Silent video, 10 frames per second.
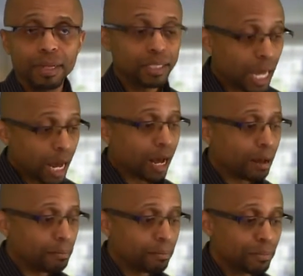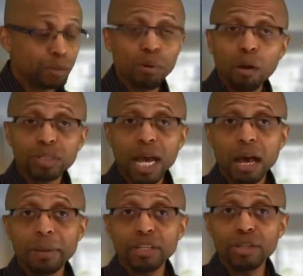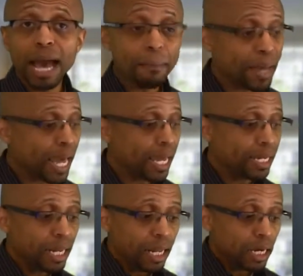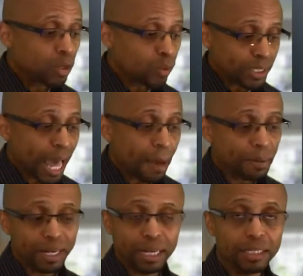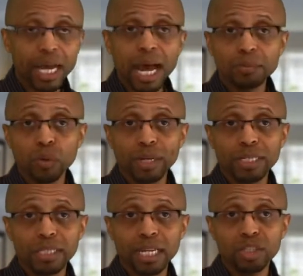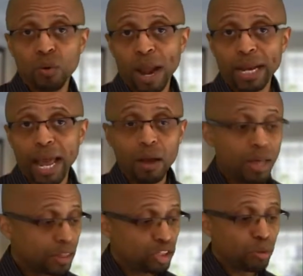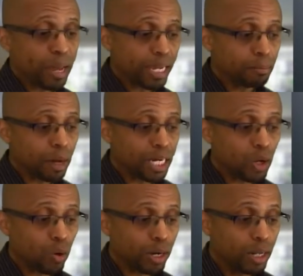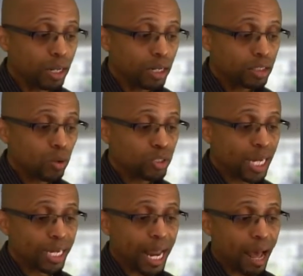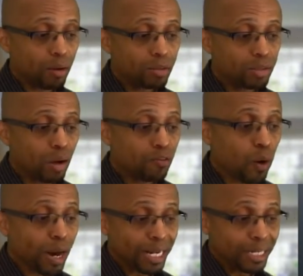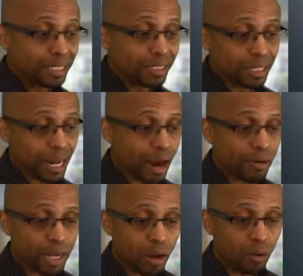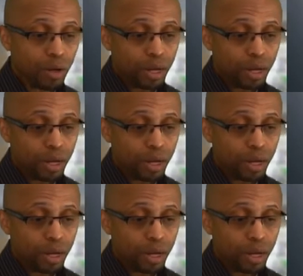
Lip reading: Tom, you brought Tom in, you got paid. Look what's happening in Tom's organization right now that you're making money on. So check it out. So far in this scenario,